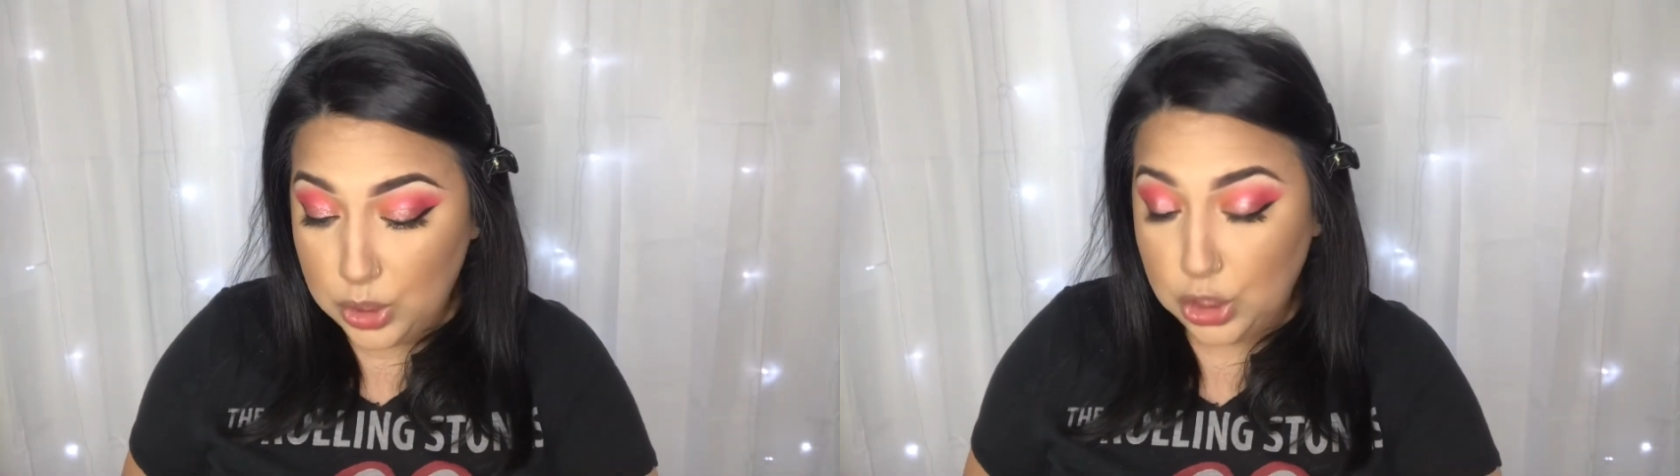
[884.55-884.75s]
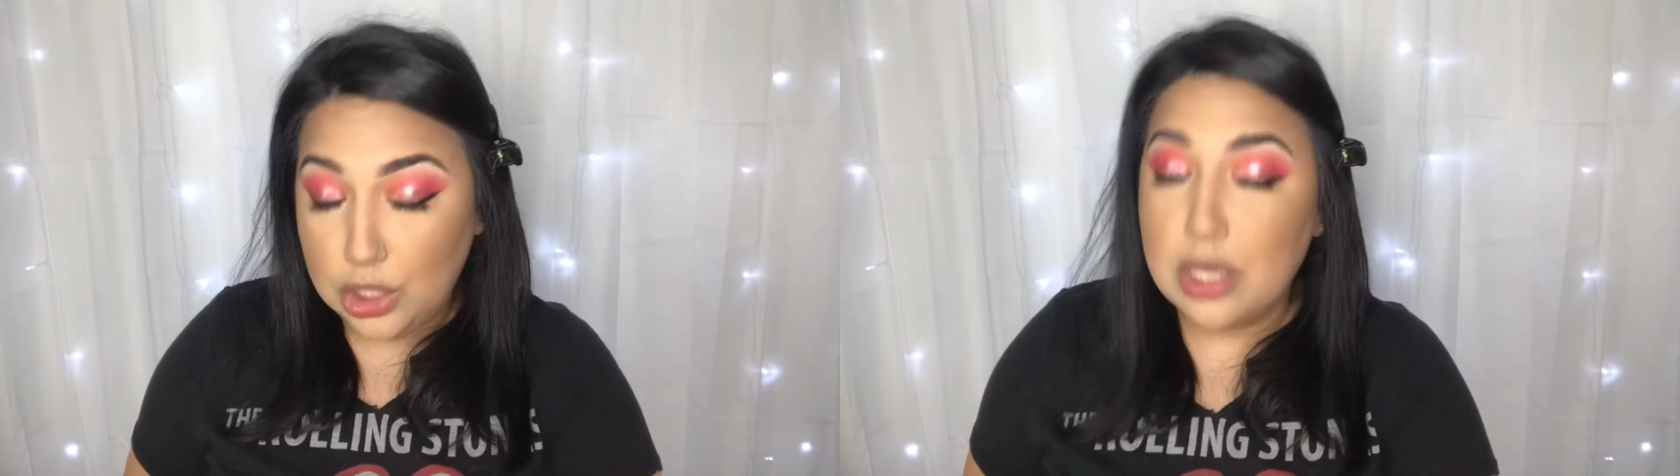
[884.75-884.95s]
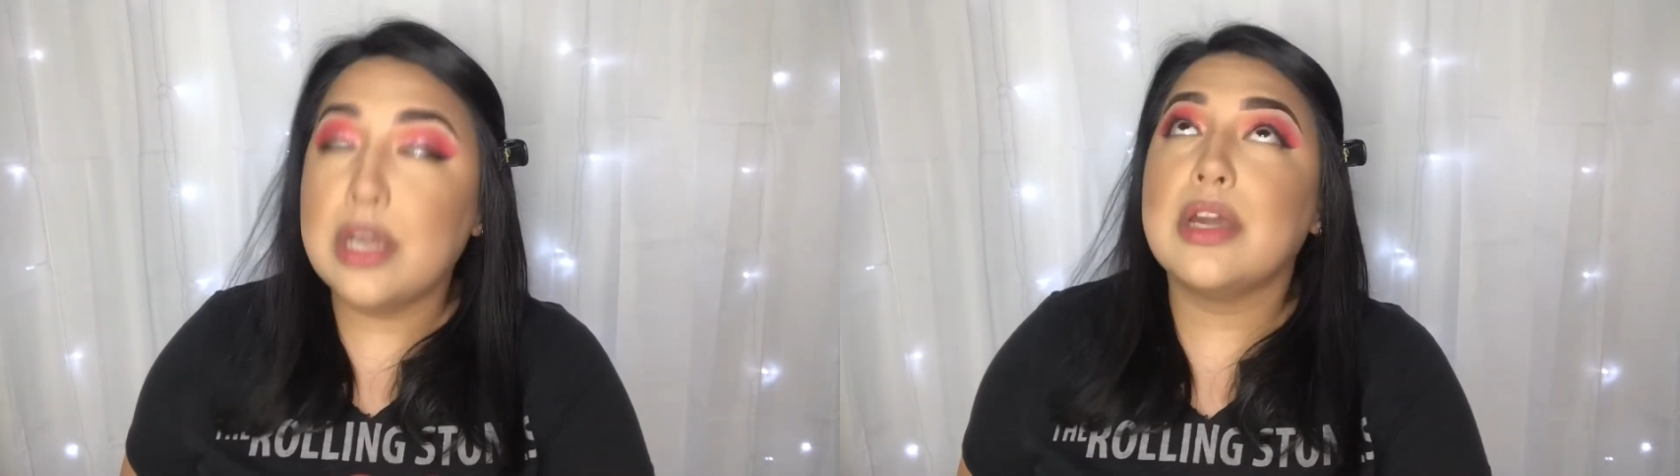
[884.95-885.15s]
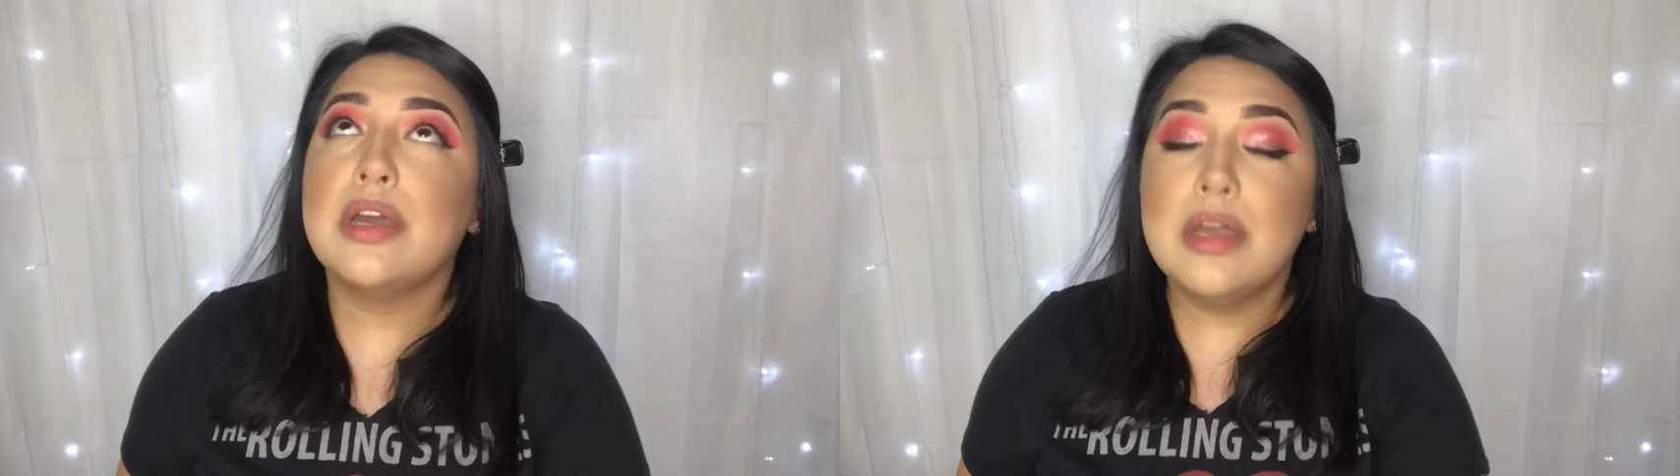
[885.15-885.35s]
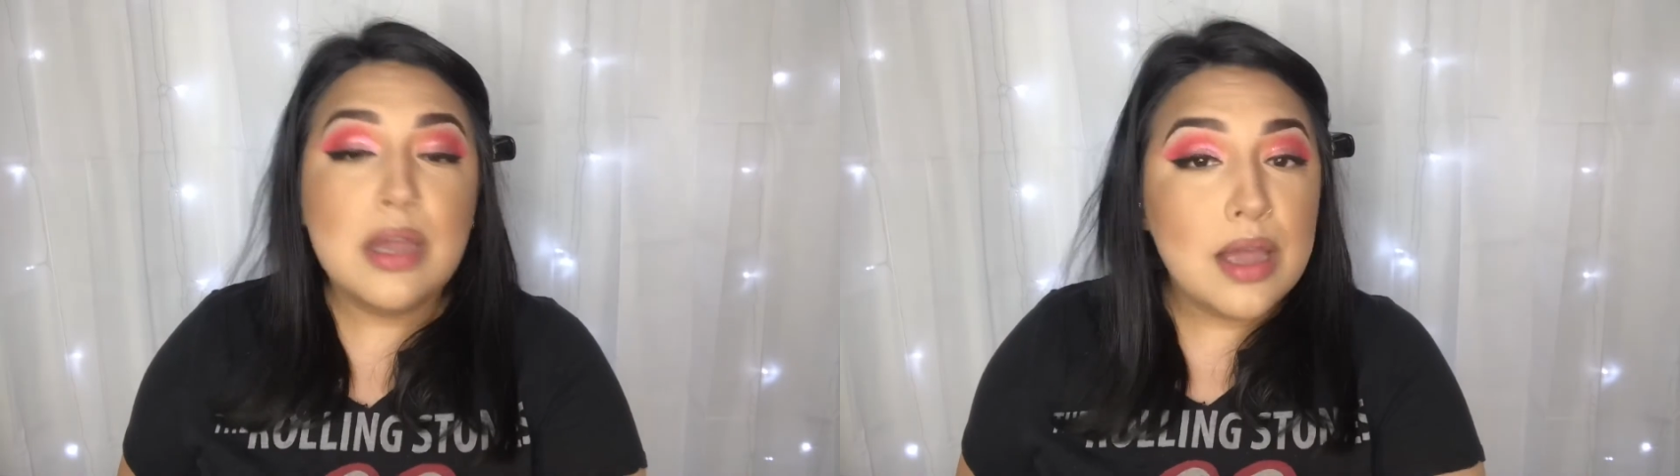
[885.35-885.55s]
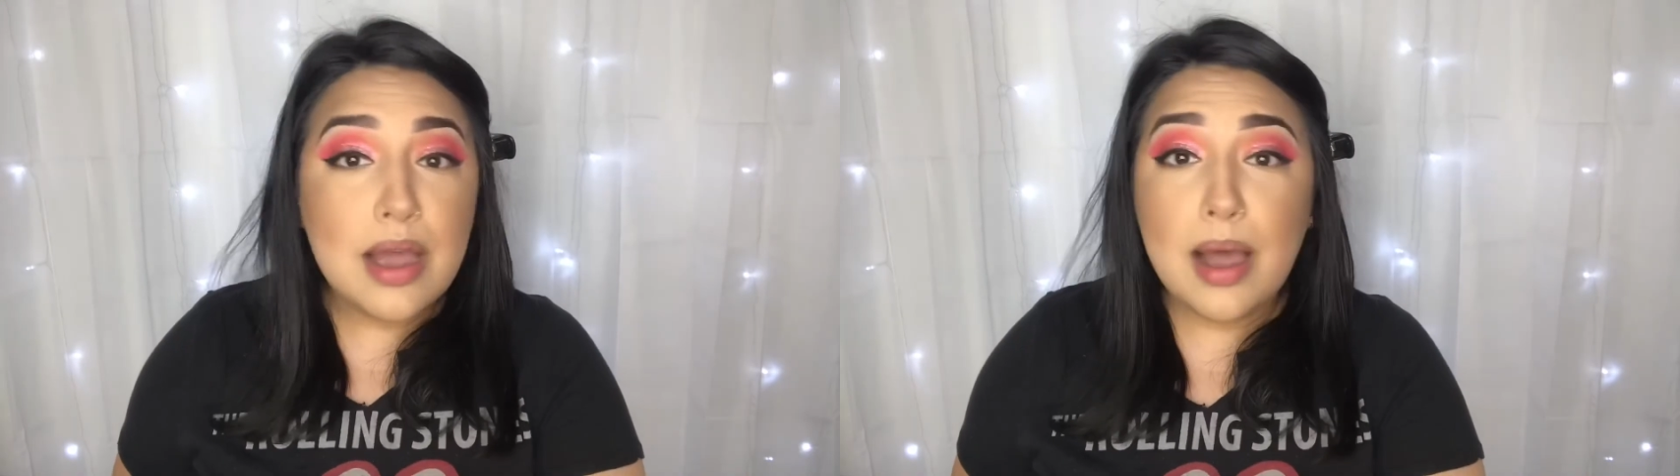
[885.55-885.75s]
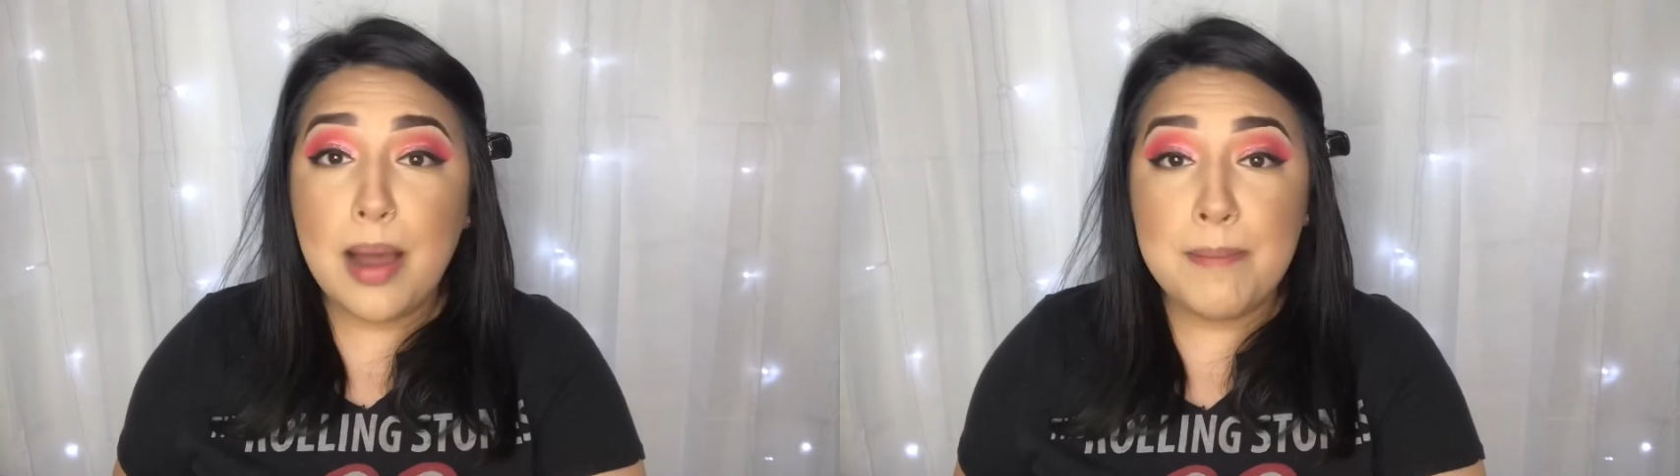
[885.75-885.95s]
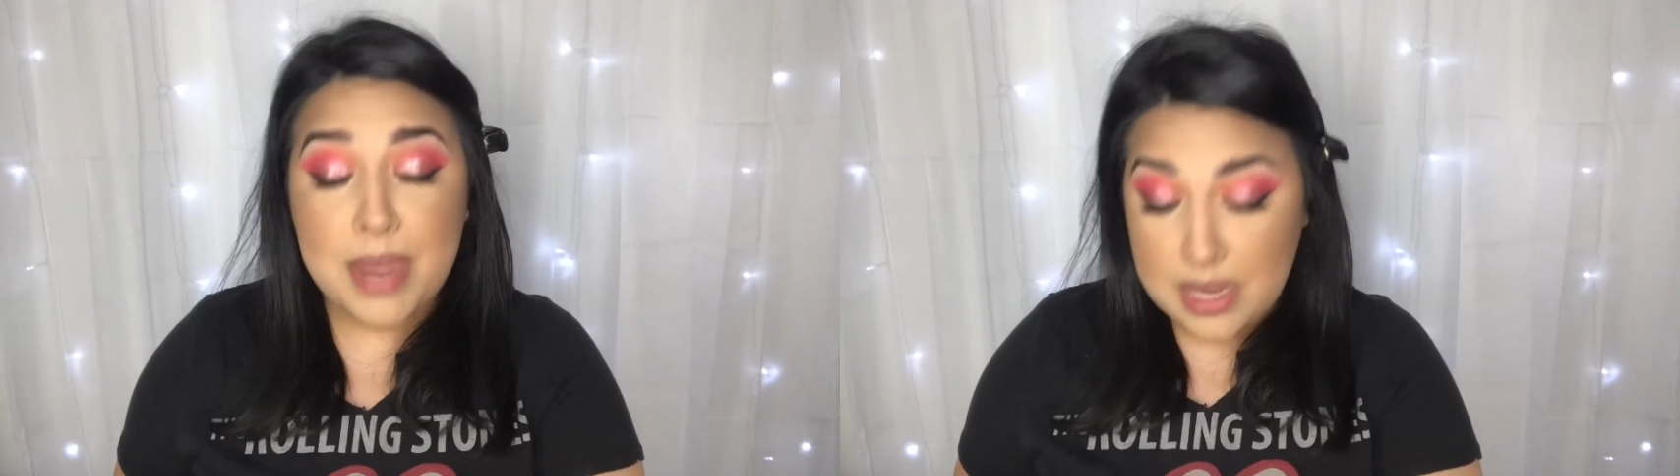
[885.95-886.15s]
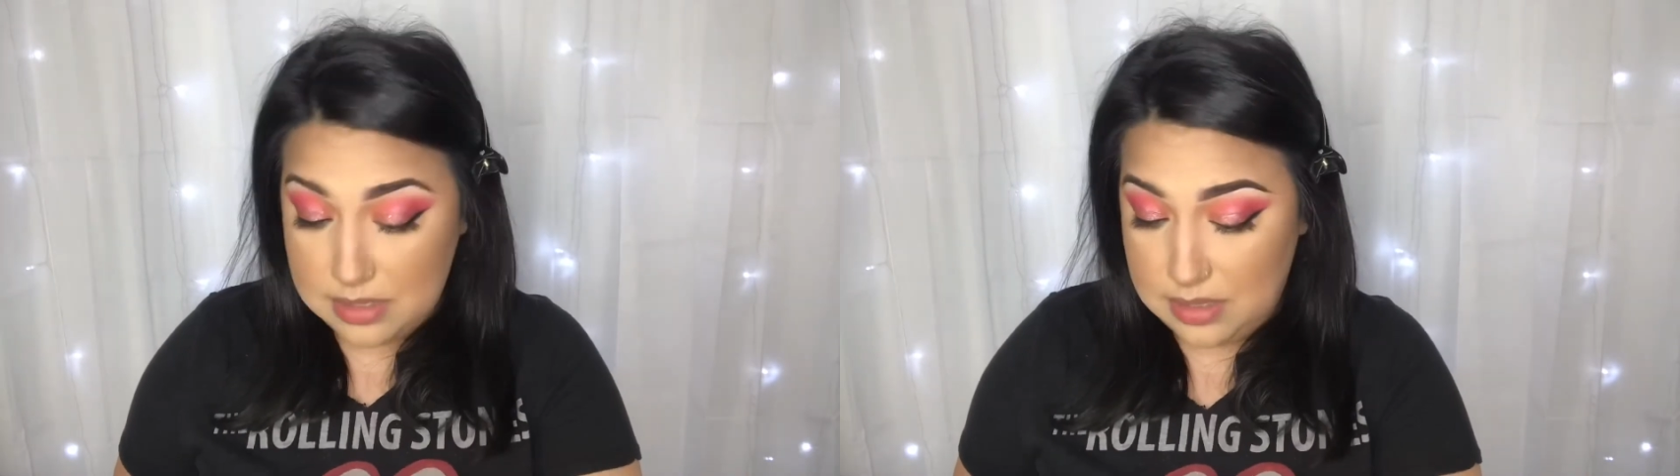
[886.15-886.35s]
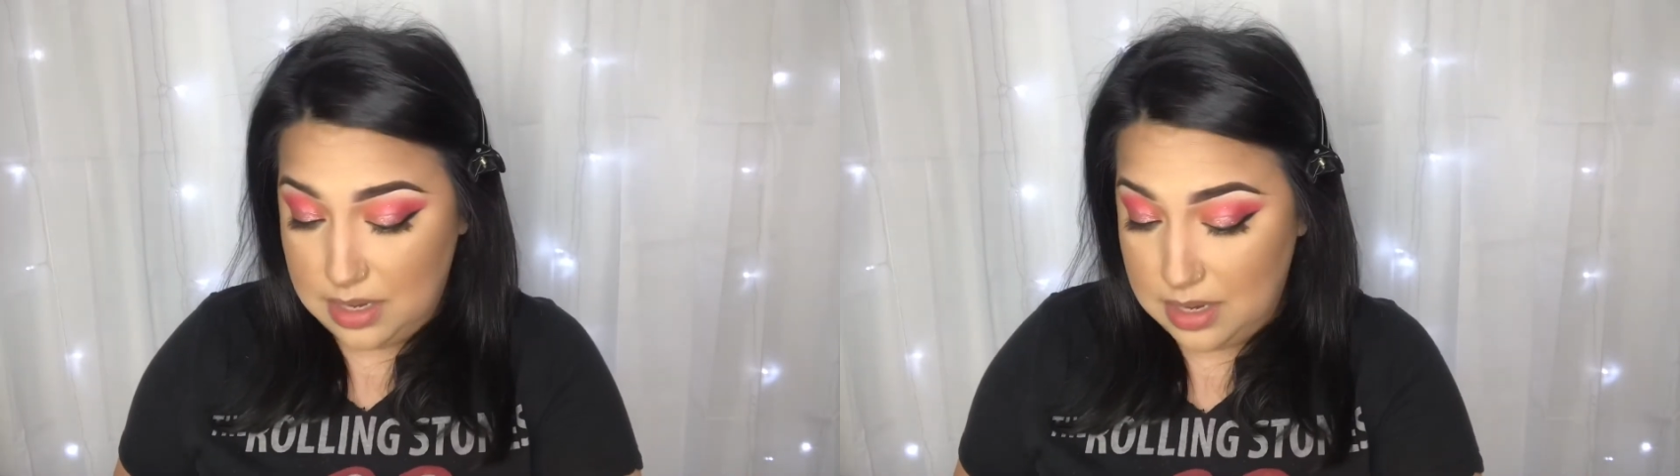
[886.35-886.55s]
look amazing.